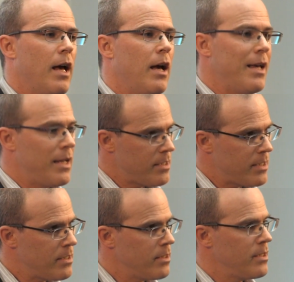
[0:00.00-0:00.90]
It has
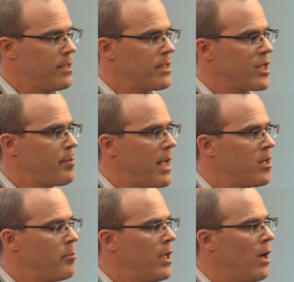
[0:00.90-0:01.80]
since
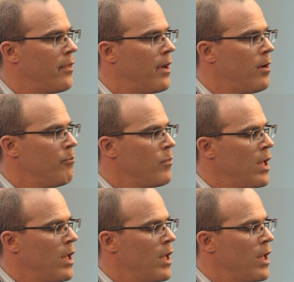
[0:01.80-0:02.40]
expanded beyond there.